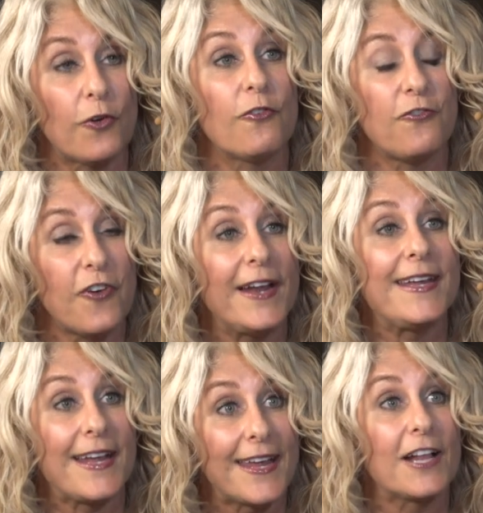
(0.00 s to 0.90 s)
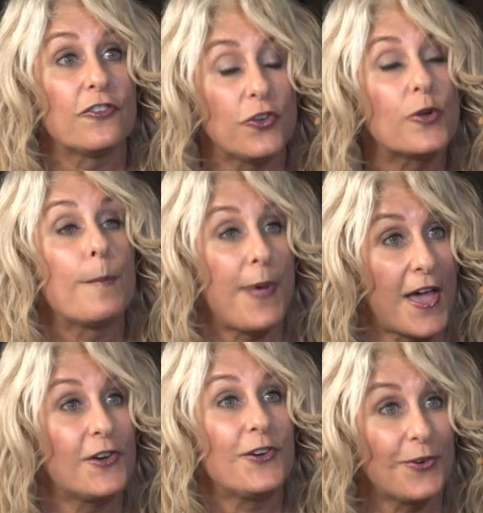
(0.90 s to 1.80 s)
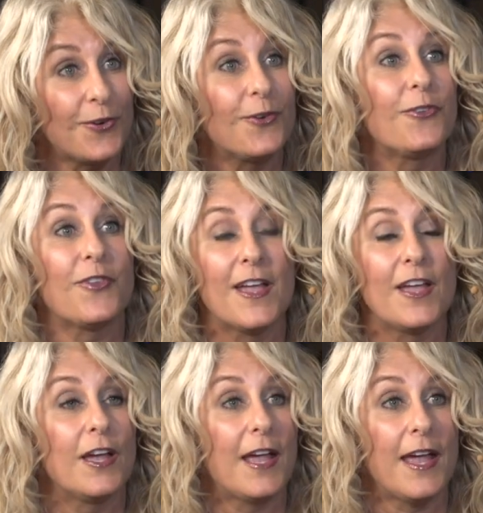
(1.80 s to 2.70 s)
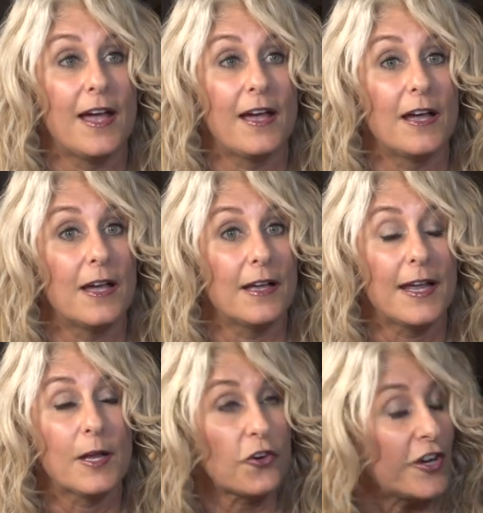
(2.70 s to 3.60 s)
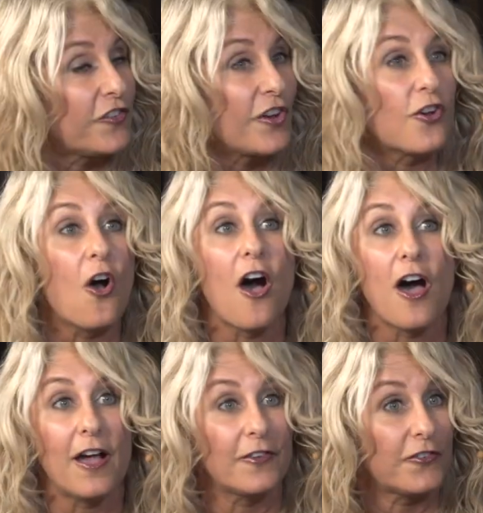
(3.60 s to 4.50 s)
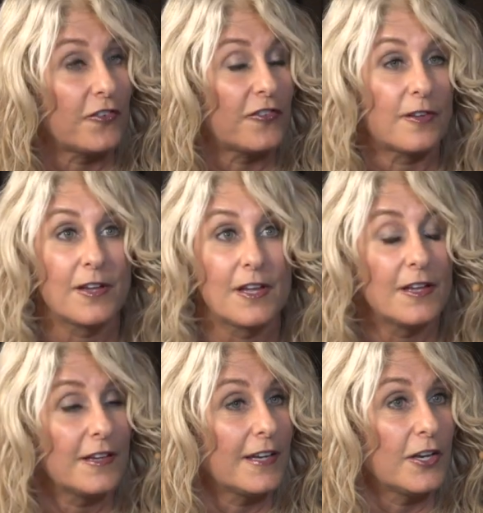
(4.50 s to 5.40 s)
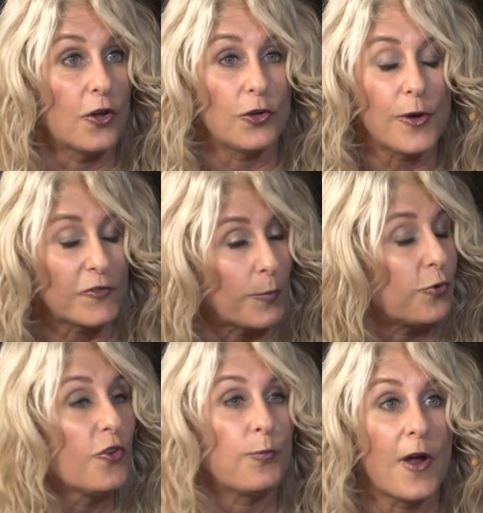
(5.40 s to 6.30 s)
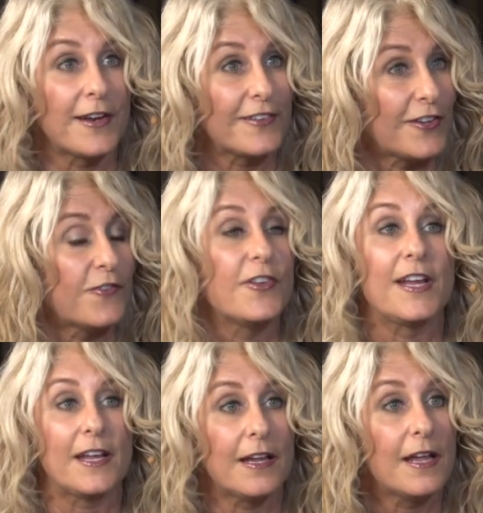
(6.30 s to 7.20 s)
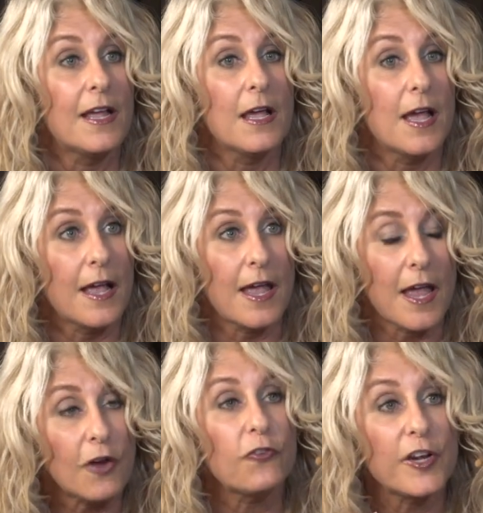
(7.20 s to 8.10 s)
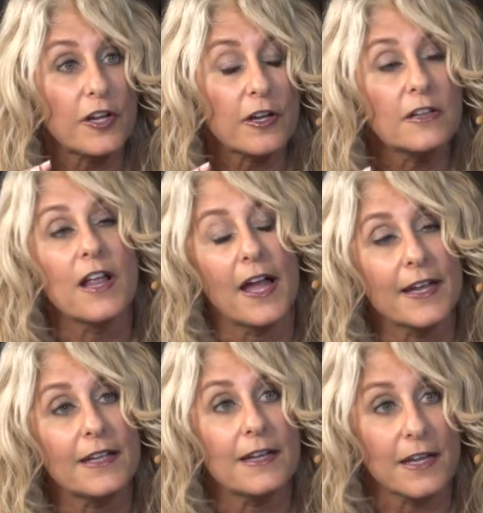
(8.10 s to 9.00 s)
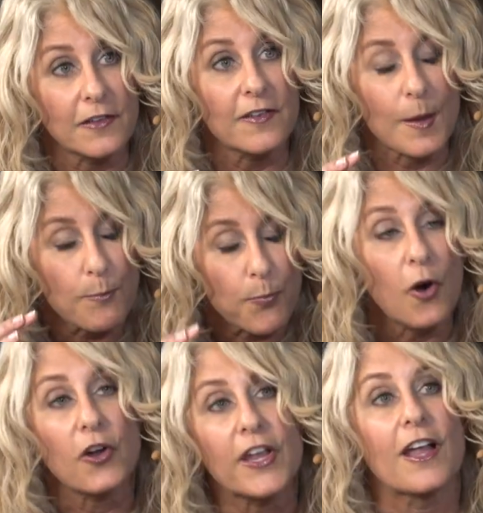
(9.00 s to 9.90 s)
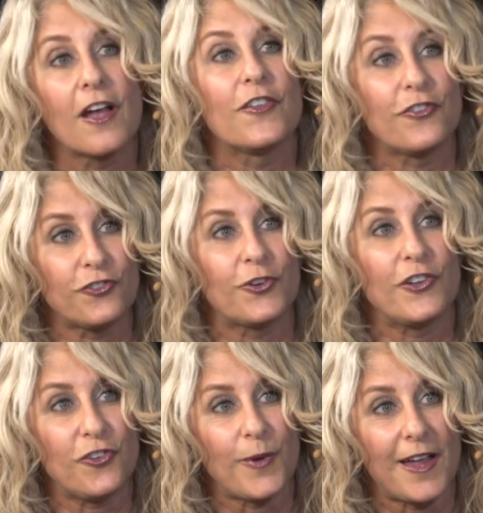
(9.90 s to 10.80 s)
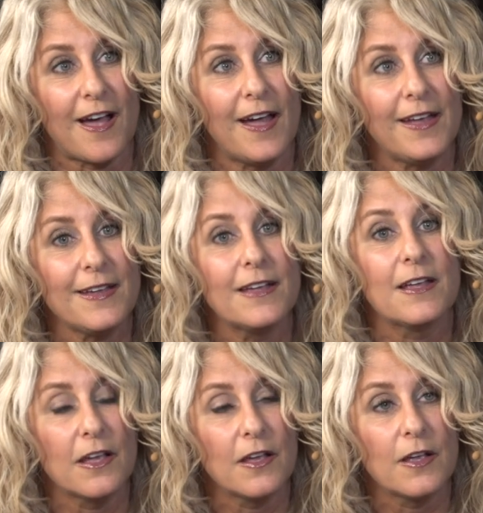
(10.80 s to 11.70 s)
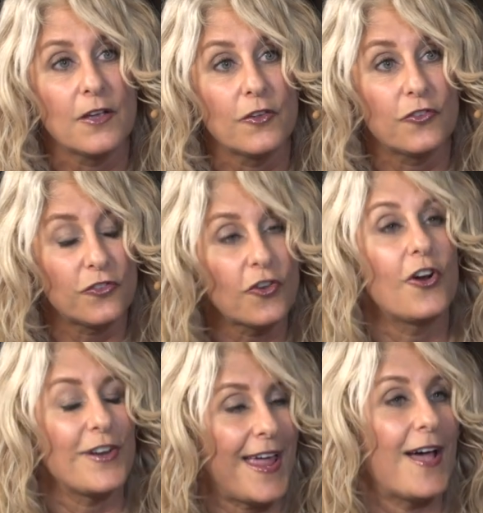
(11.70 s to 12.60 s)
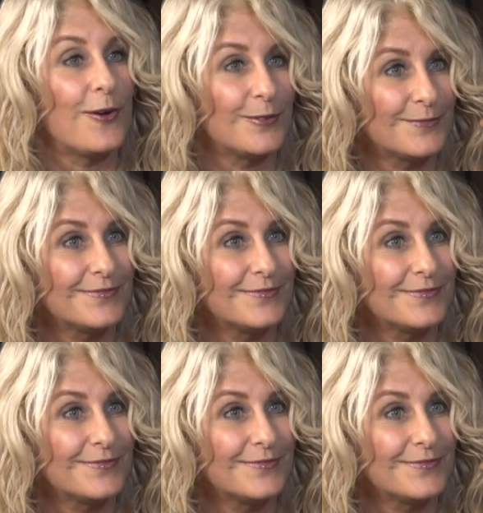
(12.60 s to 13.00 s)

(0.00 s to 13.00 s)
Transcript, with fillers: you know, fighting against new competitors, uh, increasing costs, you know, you have to improve productivity. Every client is embarking on this journey to AI. Start now.